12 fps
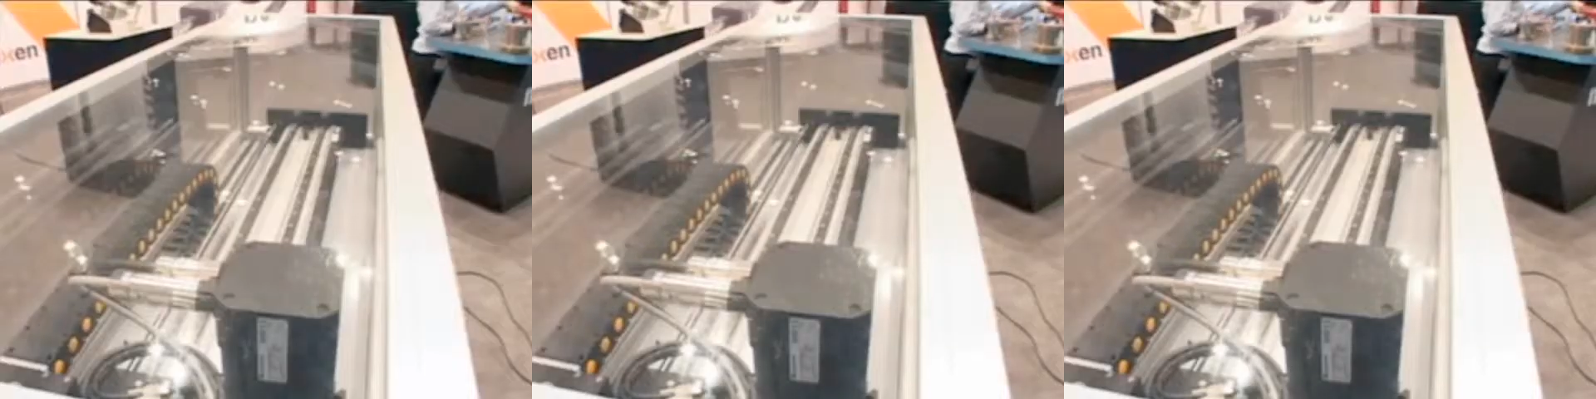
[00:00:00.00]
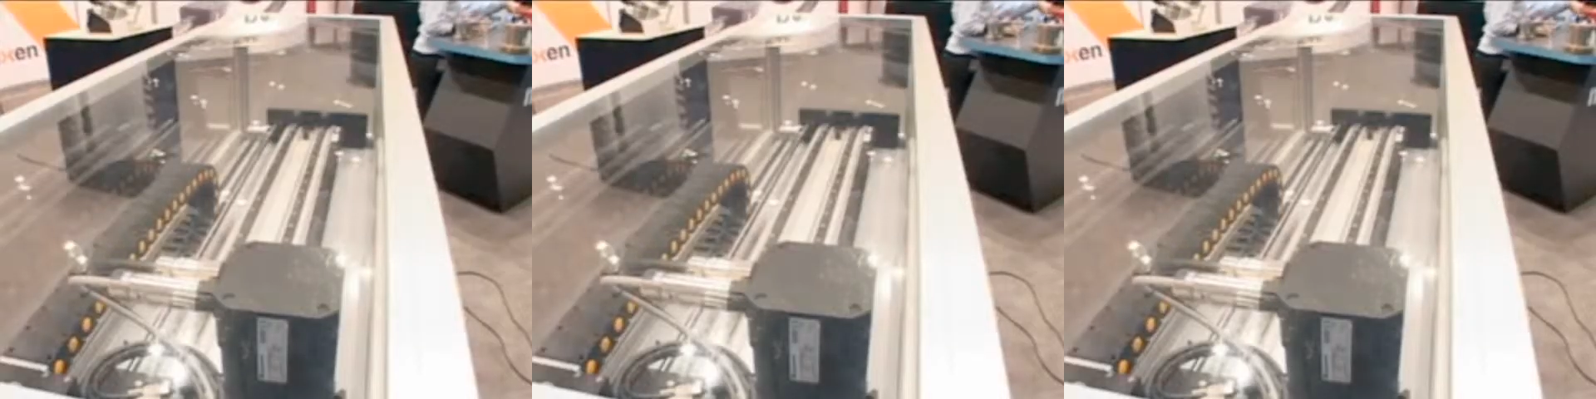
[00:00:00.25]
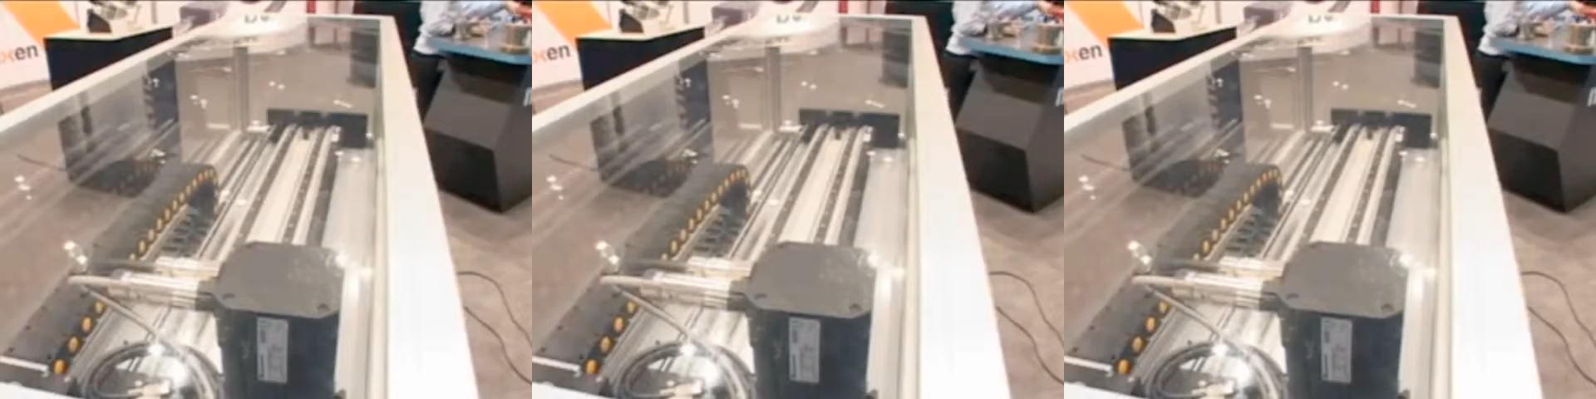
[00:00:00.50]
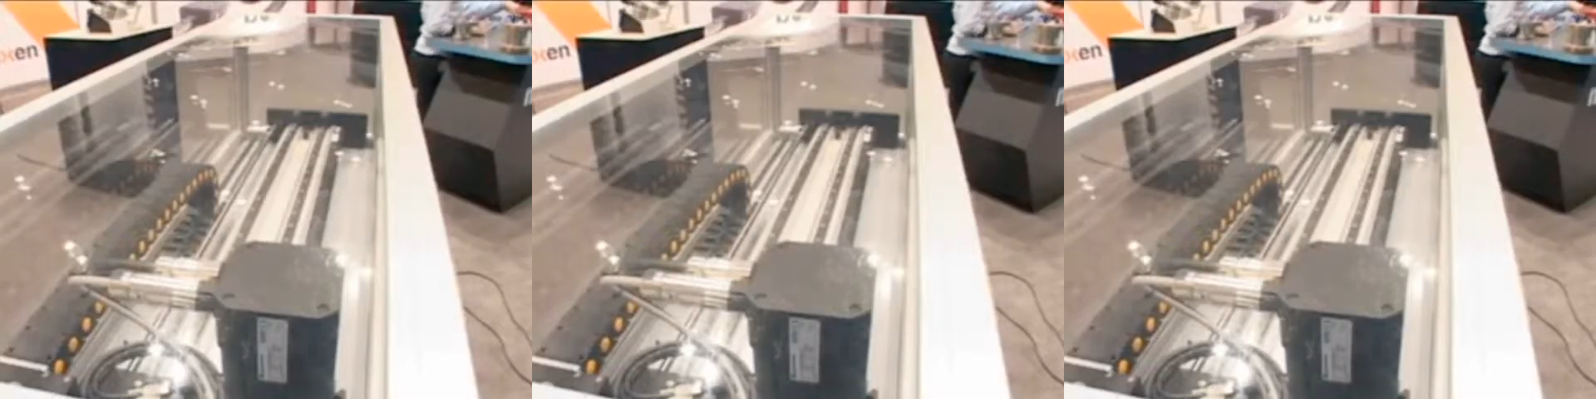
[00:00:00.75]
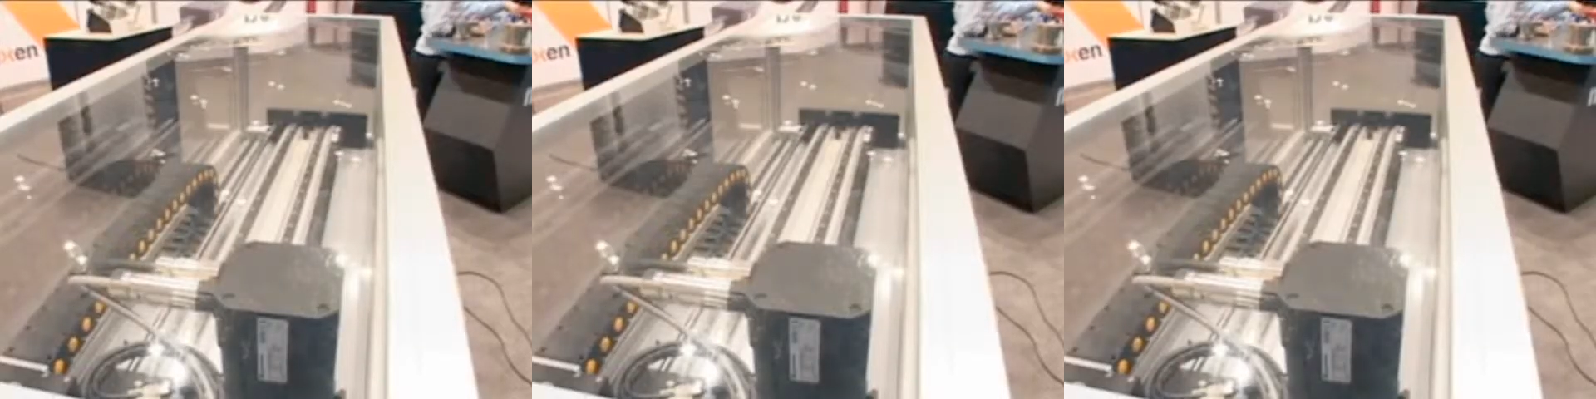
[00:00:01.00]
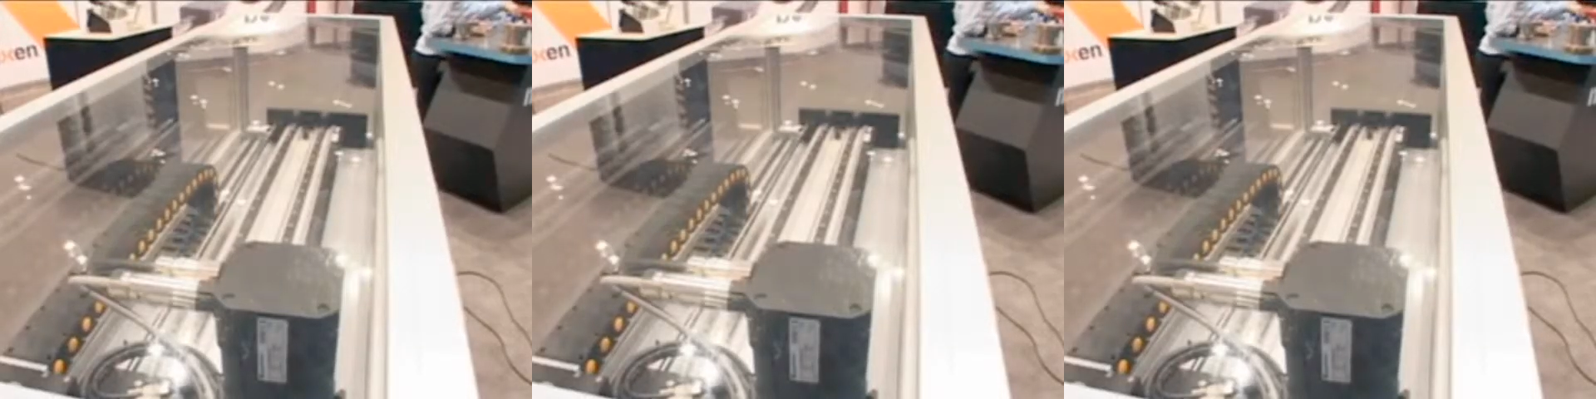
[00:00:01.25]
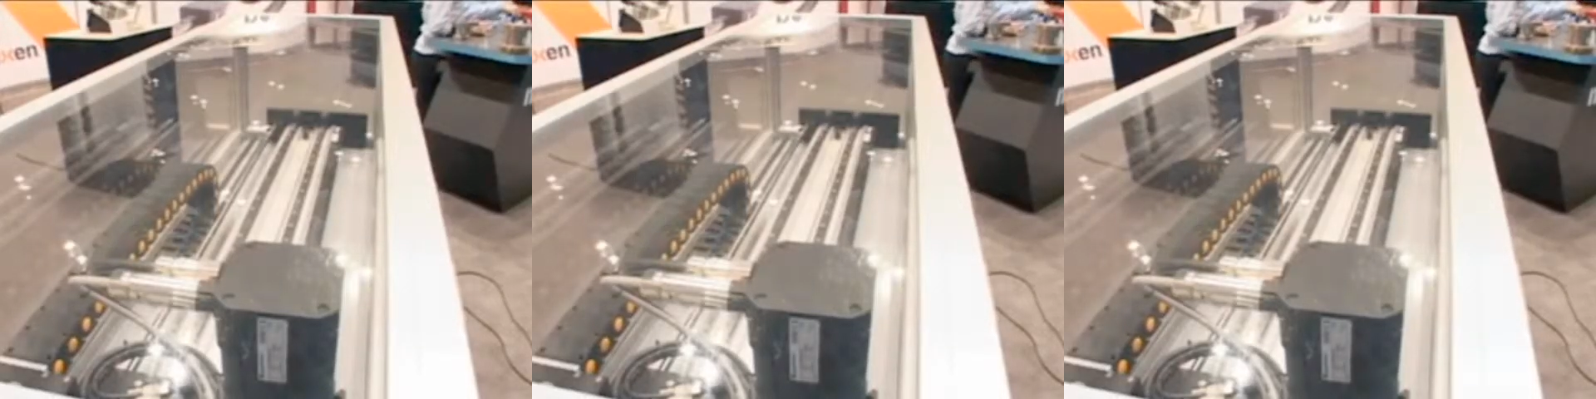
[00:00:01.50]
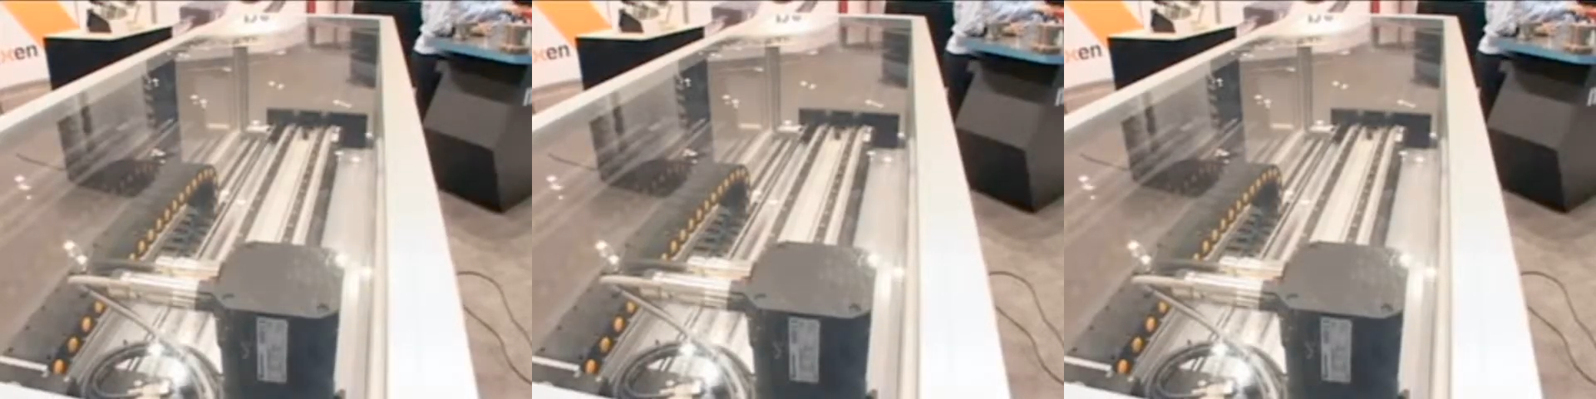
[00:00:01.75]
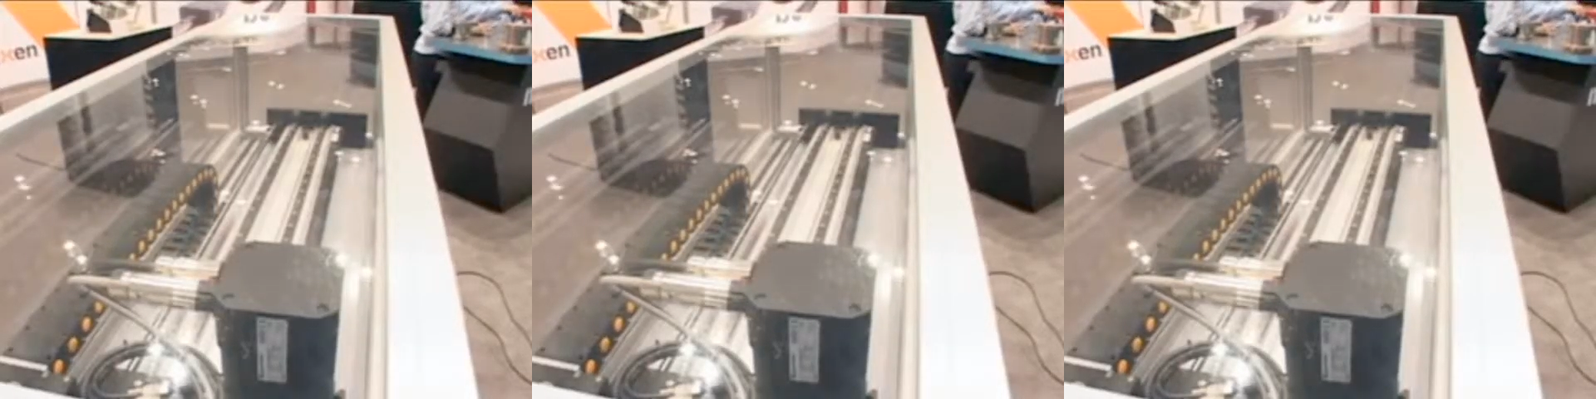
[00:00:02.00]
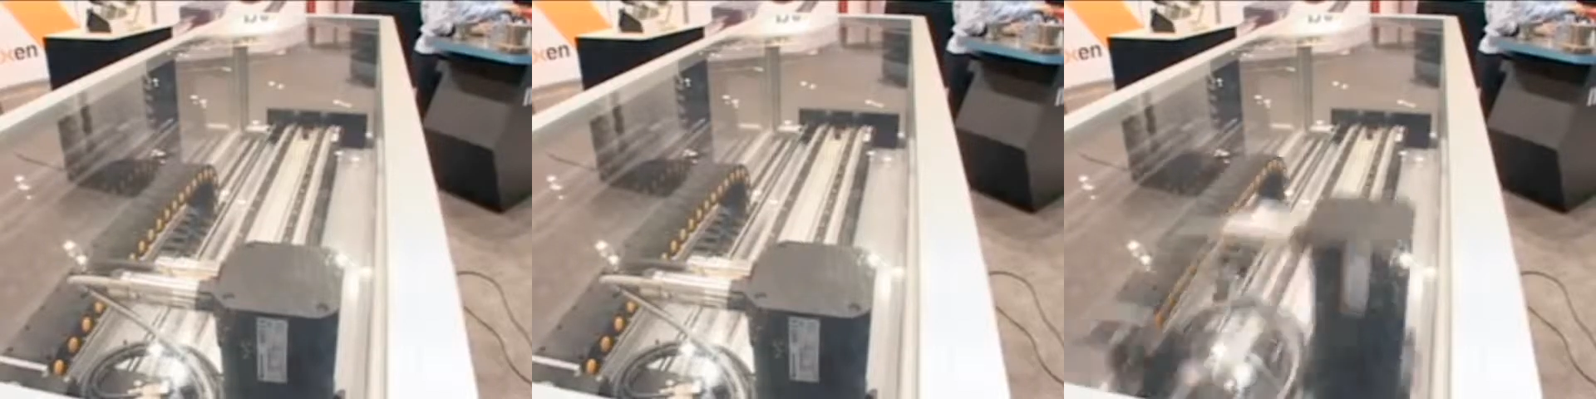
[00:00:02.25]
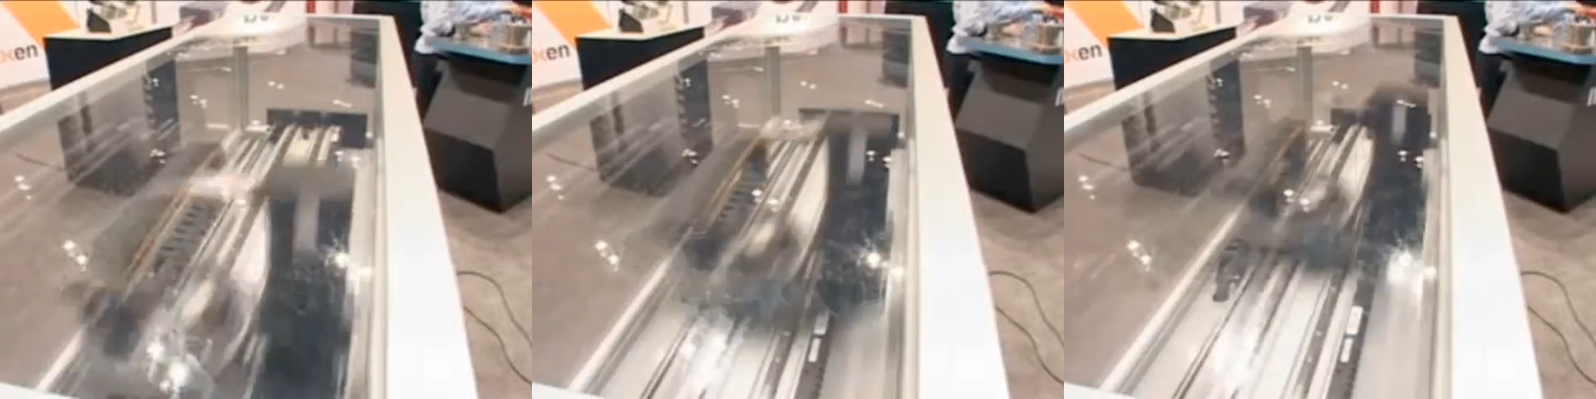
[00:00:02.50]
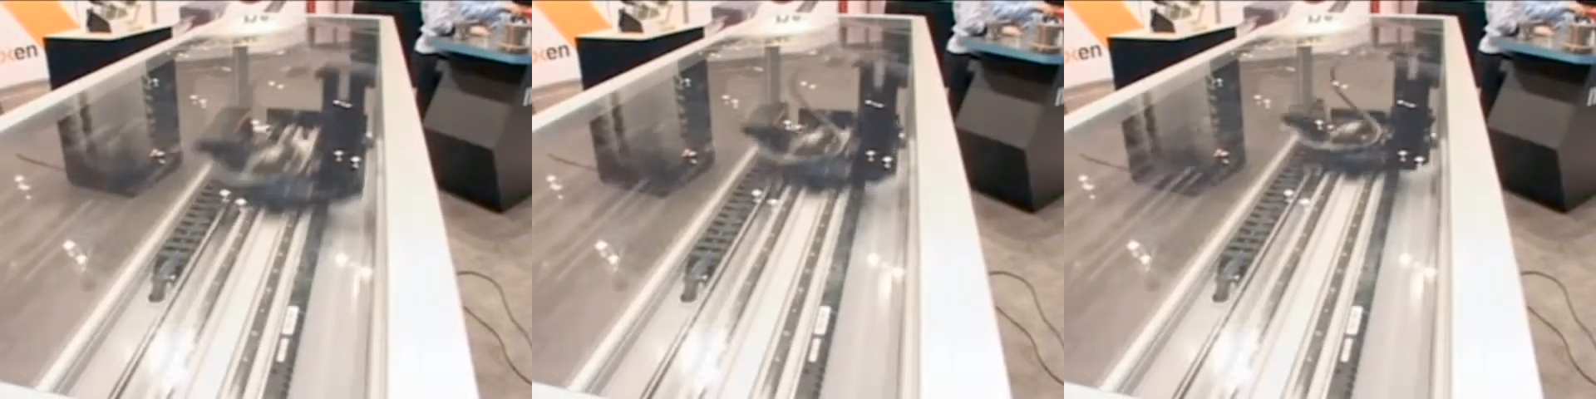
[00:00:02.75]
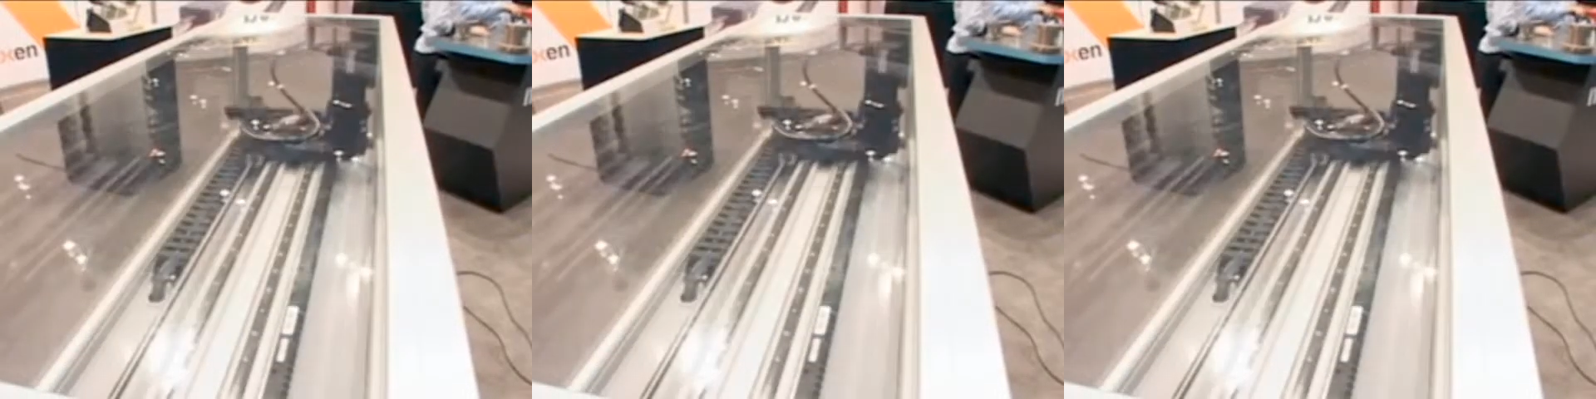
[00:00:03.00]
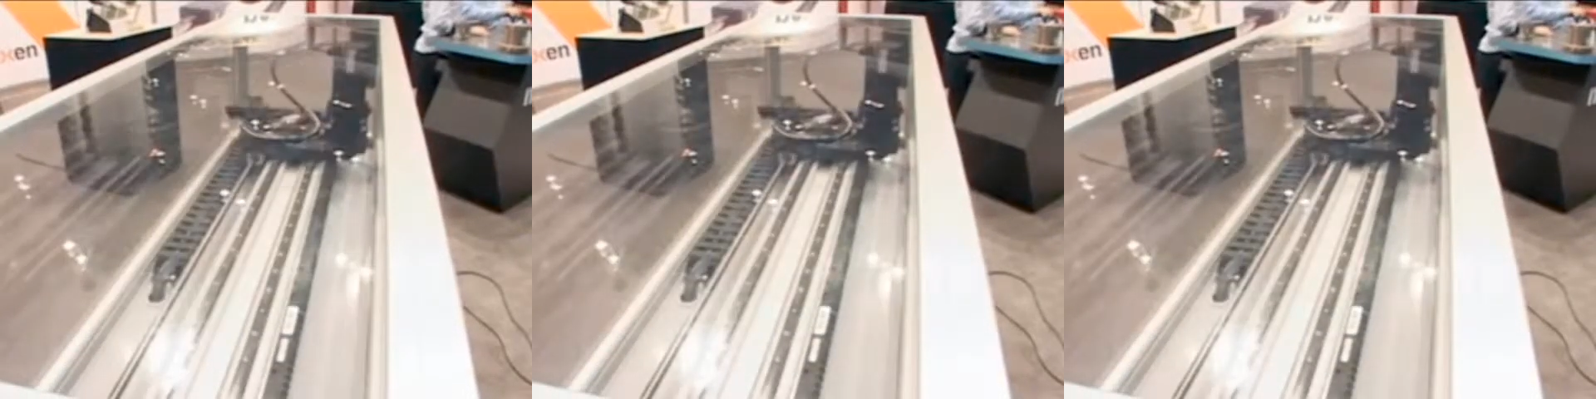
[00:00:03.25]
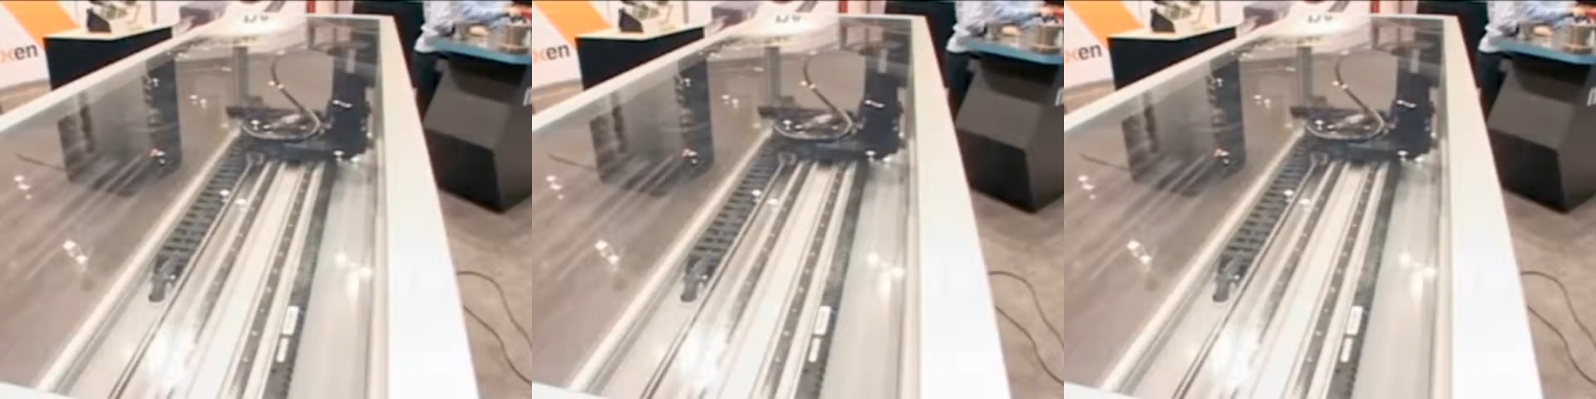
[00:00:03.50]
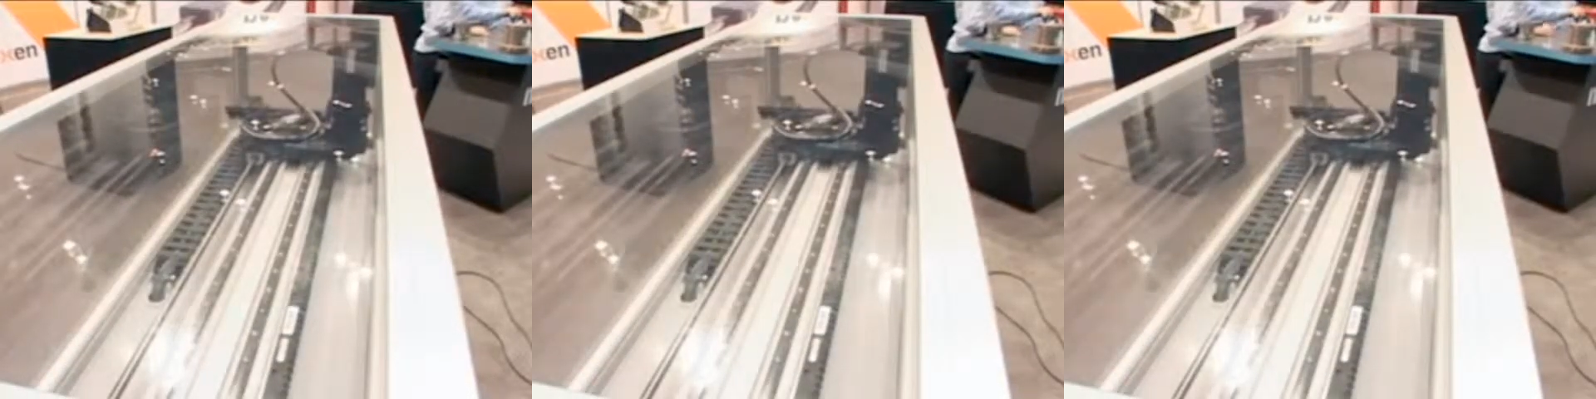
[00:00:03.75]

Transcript: Nobody's mouth can be seen.